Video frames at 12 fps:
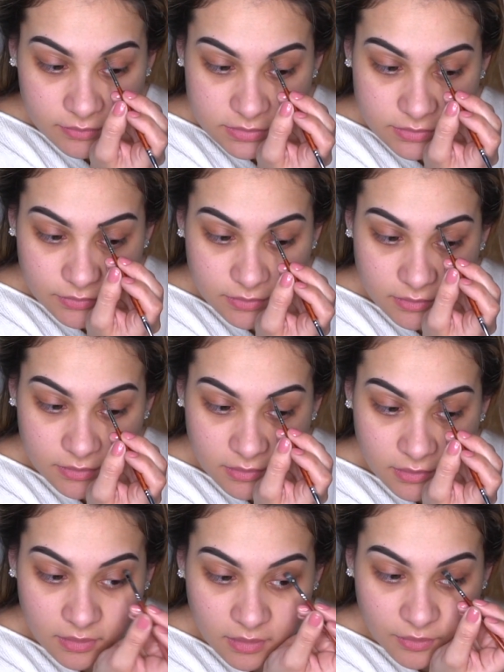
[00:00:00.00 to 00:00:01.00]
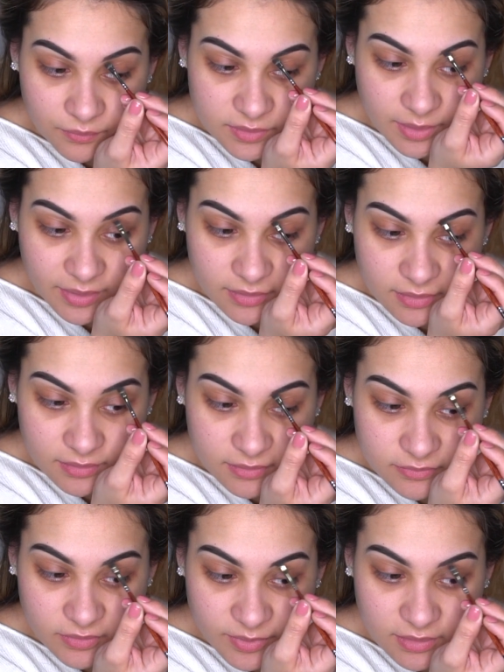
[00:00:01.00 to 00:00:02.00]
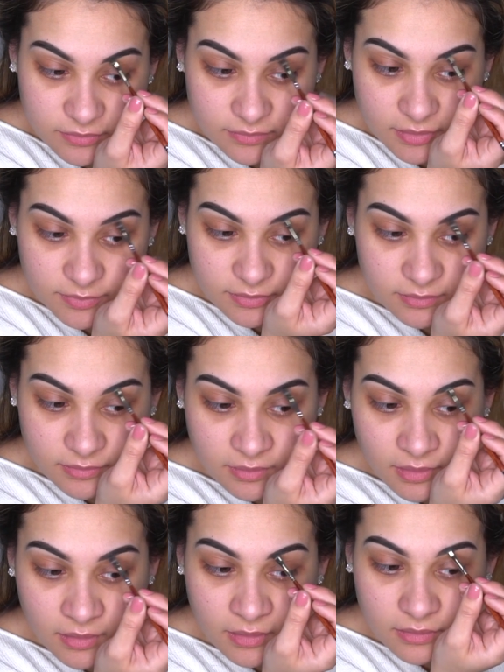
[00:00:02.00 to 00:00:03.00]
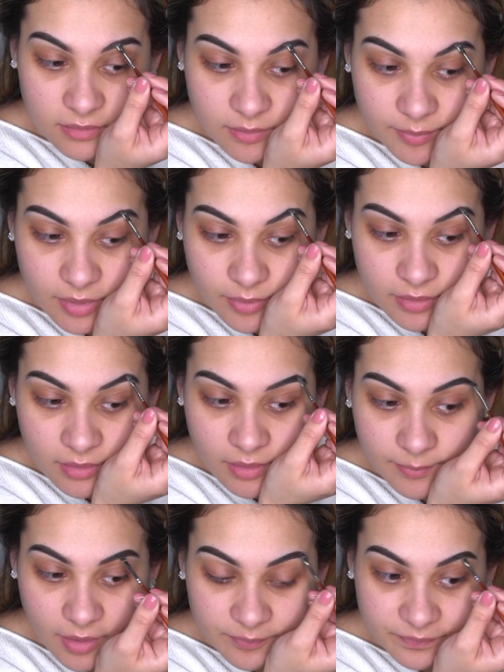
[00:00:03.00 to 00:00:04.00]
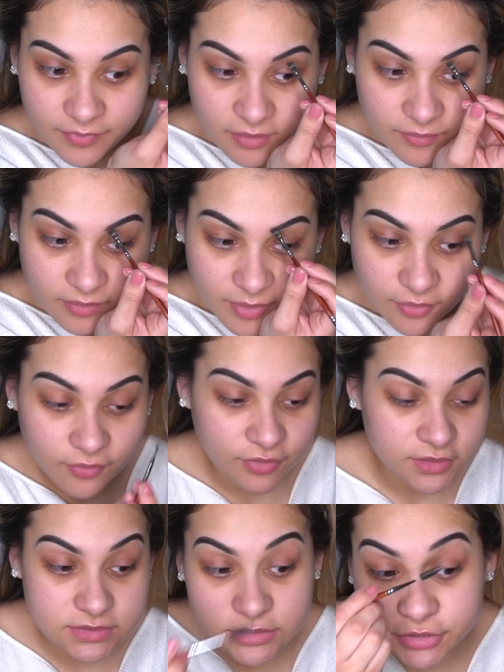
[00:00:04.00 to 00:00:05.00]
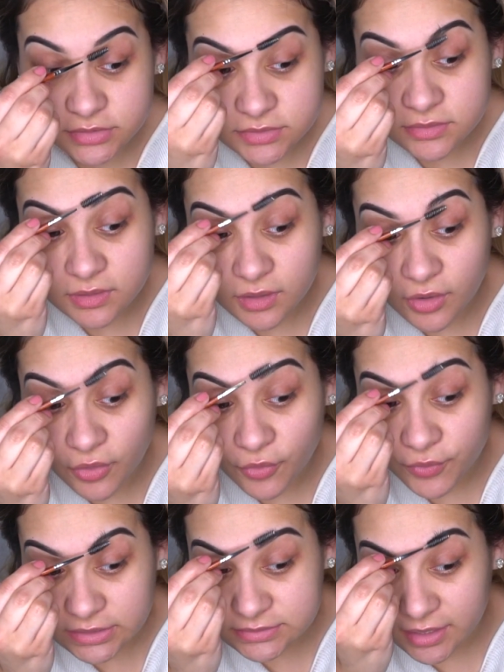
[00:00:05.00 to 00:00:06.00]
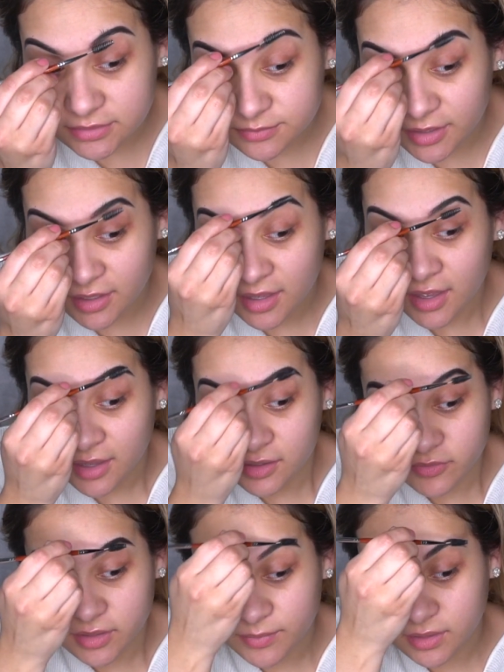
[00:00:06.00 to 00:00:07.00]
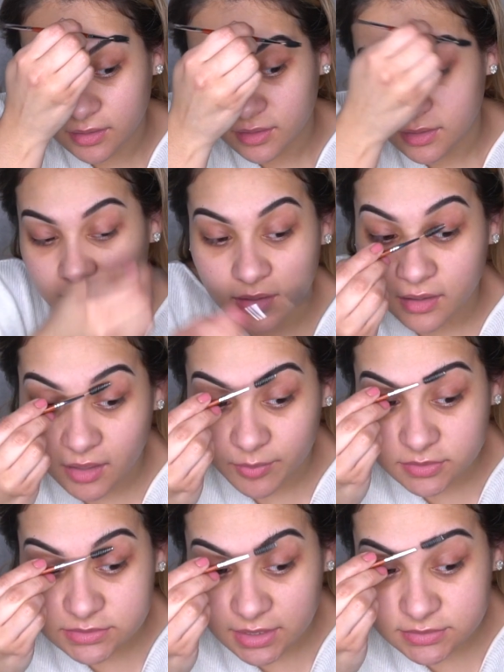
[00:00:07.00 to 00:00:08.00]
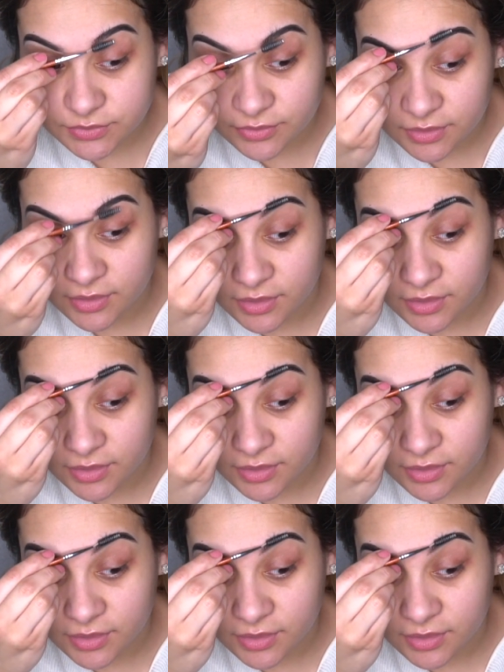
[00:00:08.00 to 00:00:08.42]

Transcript: every time I go, the teachers always ask me if I get my eyebrows tattooed. I'm like, no.